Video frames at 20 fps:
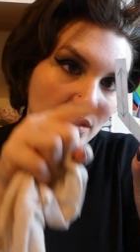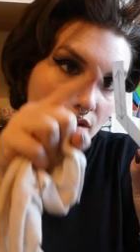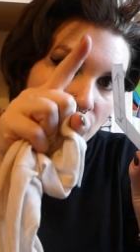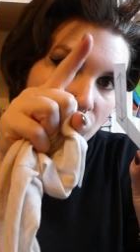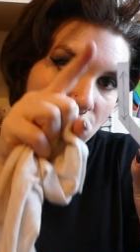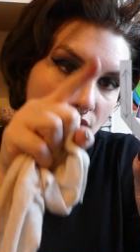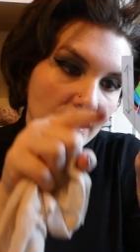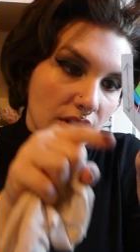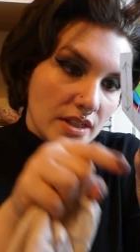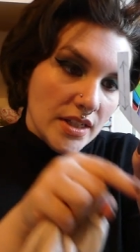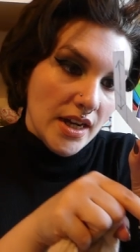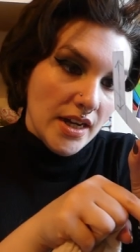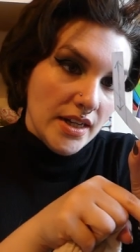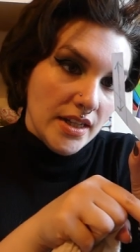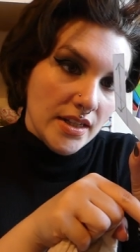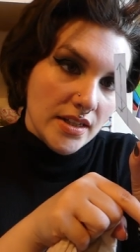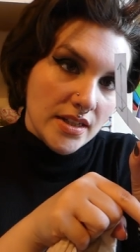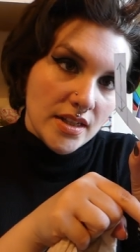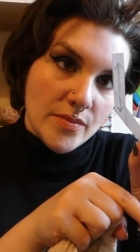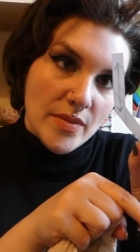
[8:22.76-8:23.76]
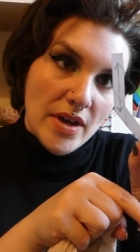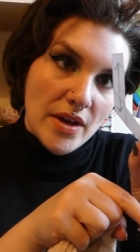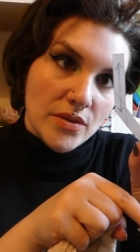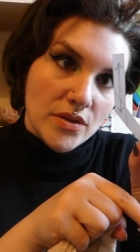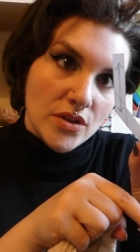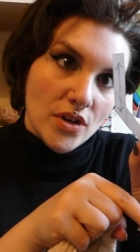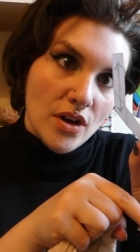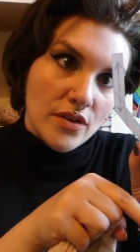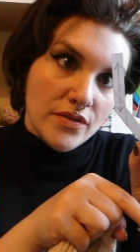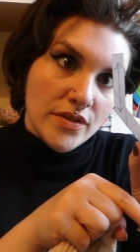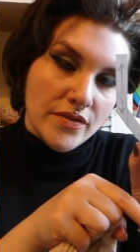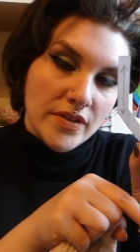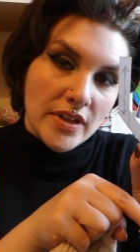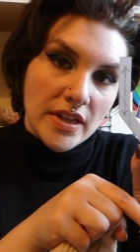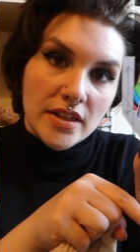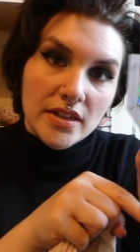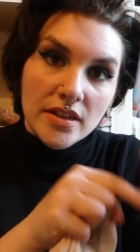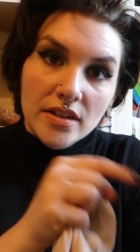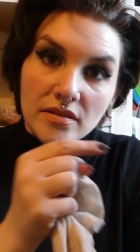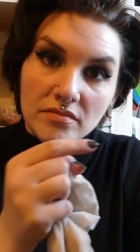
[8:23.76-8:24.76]
took the tiniest amount off of
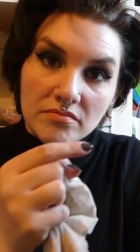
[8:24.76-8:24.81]
it.